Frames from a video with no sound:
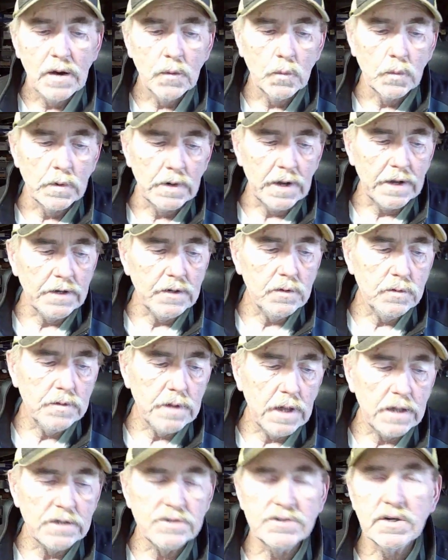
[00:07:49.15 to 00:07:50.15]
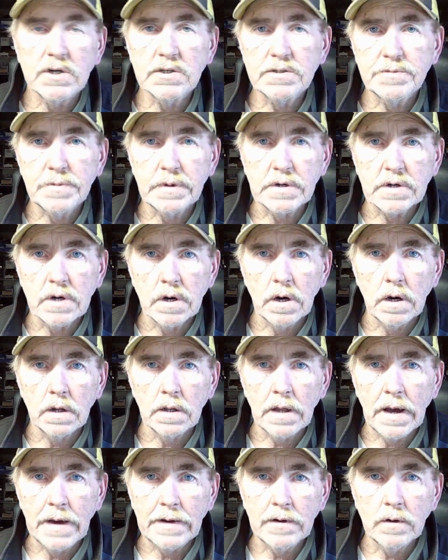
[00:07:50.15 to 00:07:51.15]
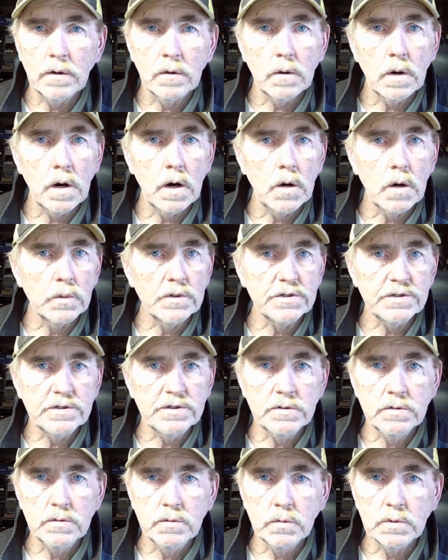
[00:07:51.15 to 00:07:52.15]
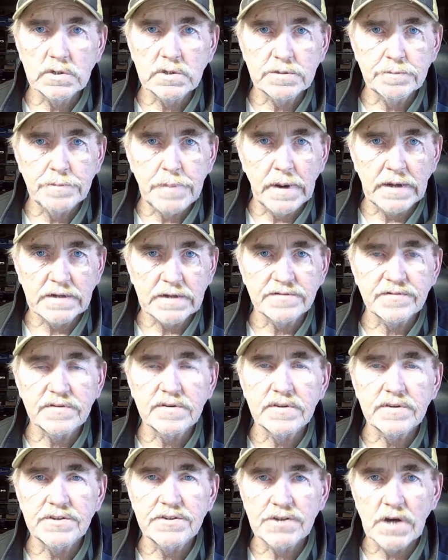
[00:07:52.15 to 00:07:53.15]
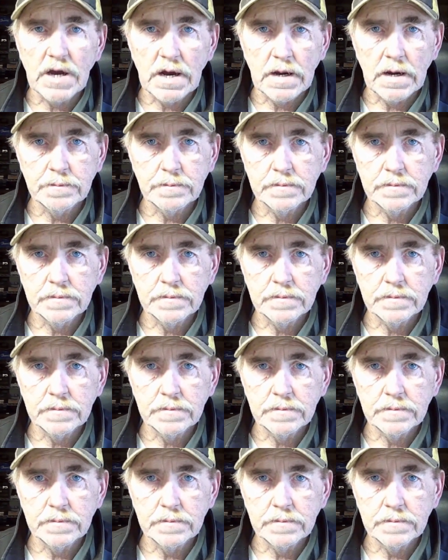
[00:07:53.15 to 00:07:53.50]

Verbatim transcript: When I do that judgment call, I don't always do what's best for the shop.